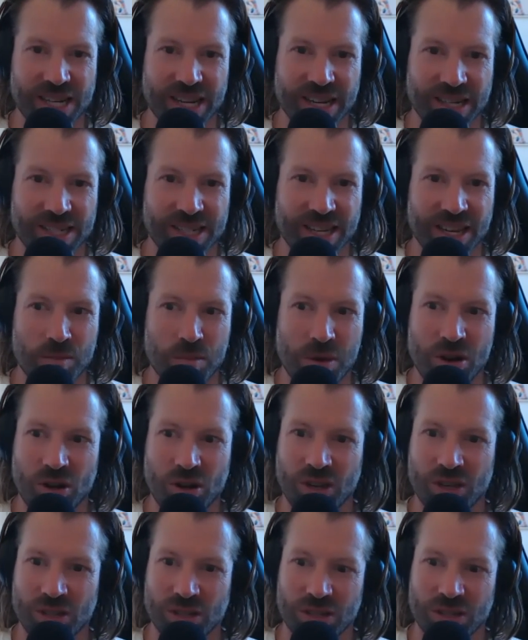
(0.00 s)
Like say
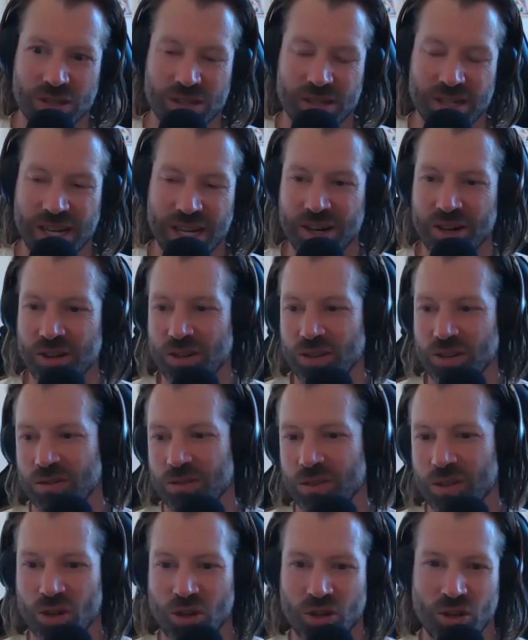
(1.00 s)
Americans, I don't know,
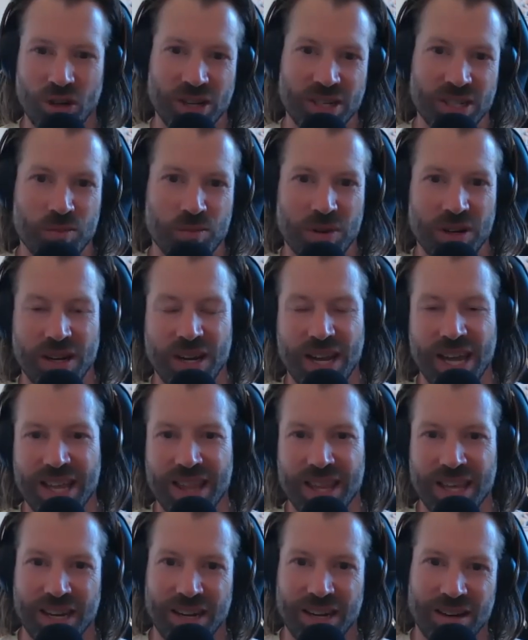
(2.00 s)
go to Lisbon
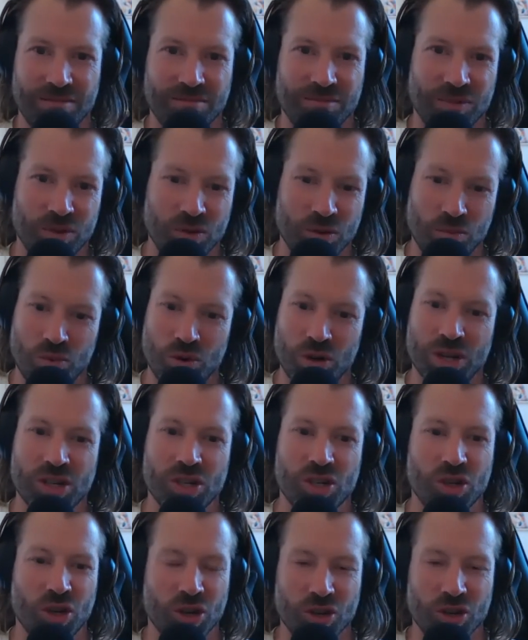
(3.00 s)
and then the
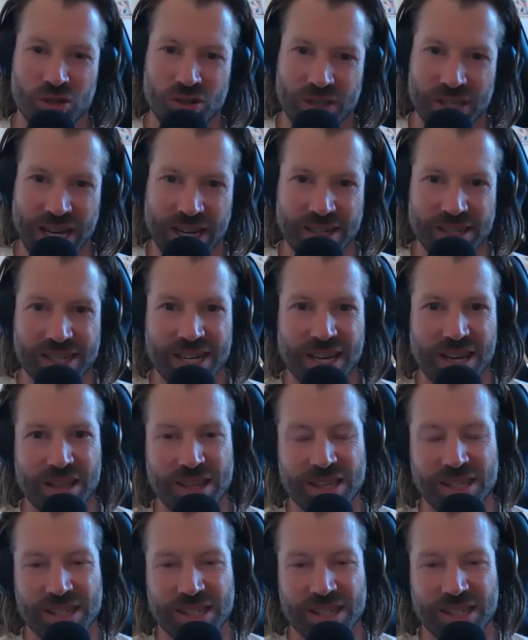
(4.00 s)
British go down south.